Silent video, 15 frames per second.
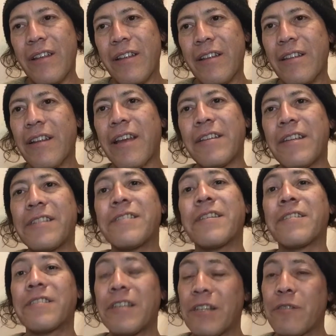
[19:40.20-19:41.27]

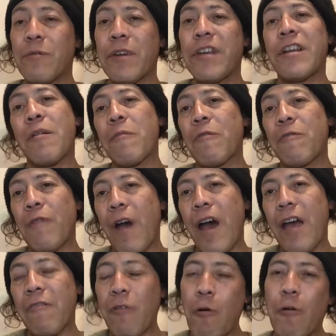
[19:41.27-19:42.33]
1963, number
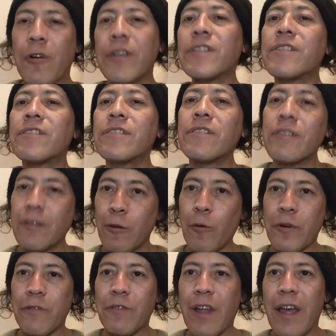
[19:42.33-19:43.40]
5, Horus,
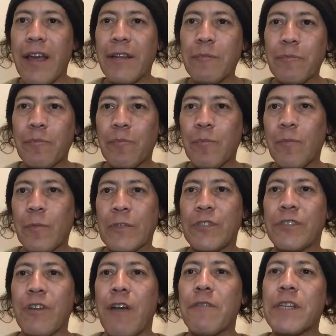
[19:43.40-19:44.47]
Lord of Light, which
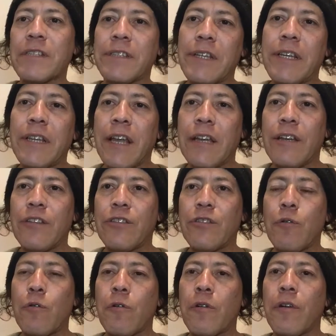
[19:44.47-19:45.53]
is obviously like a
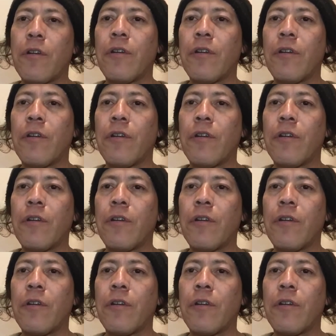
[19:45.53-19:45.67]
Thor.